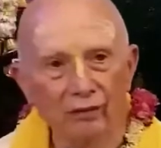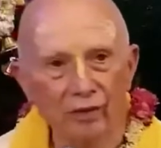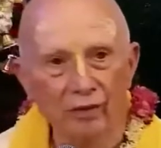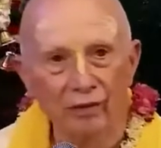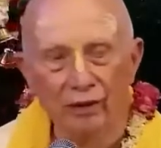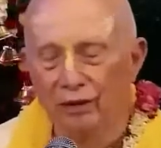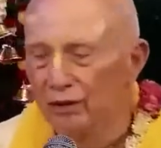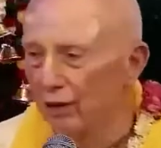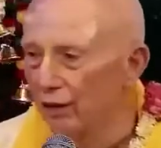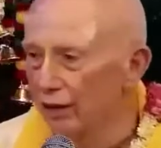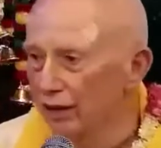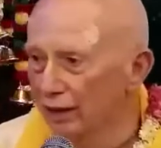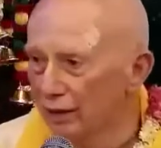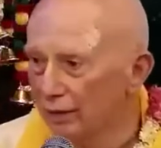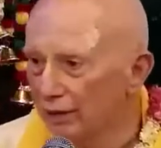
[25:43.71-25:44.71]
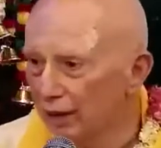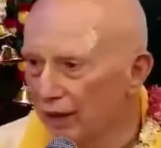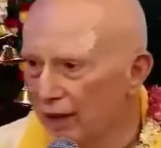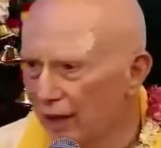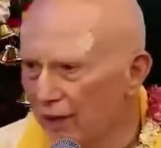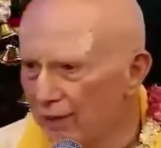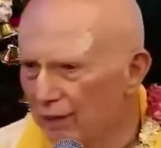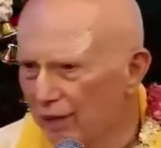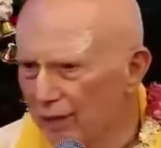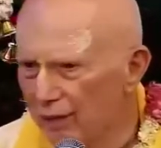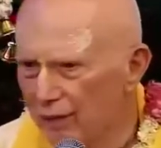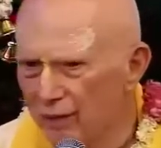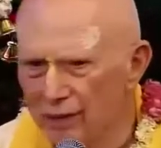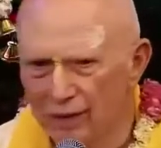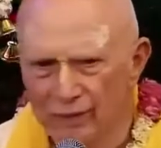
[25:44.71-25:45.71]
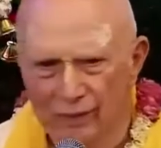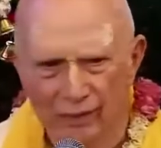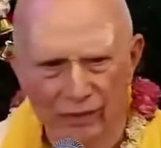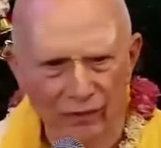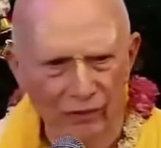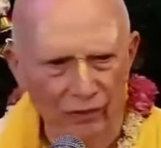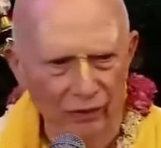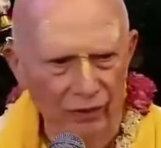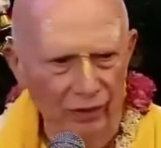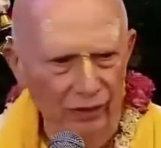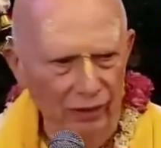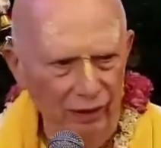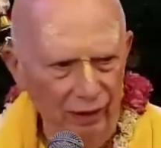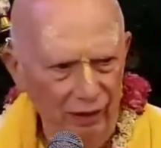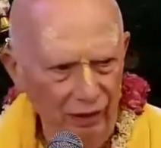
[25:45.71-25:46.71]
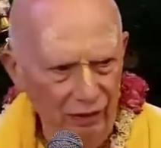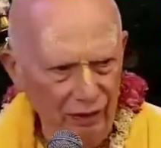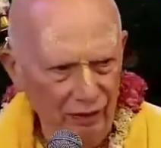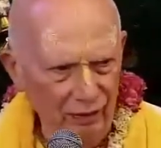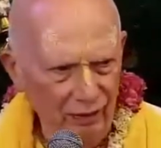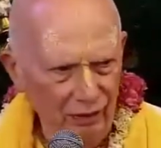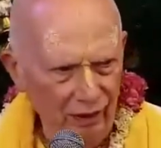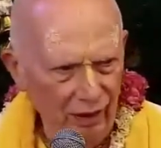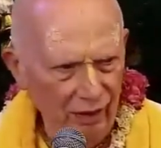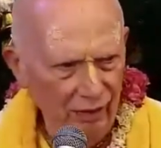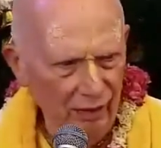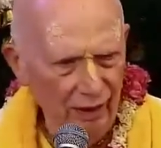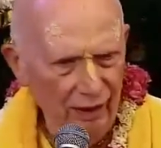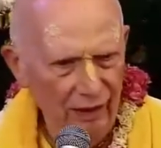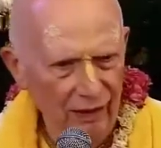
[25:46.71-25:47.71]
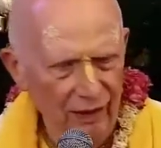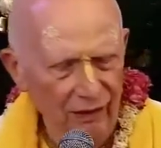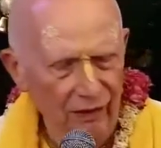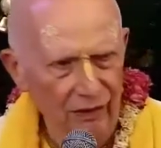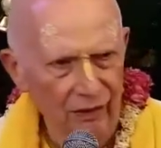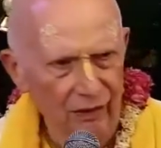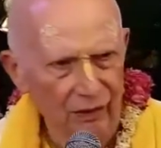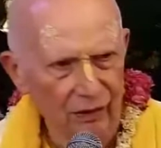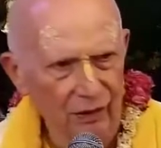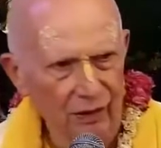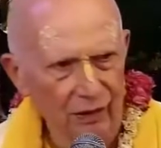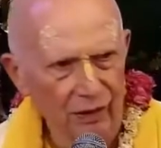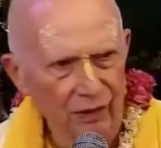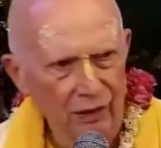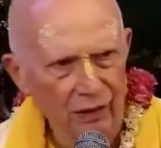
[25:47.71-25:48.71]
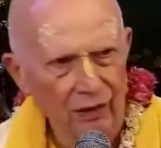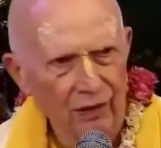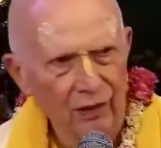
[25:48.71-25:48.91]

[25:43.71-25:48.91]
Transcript: and we were talking about how people come before the deities and pray, "My dear Lord,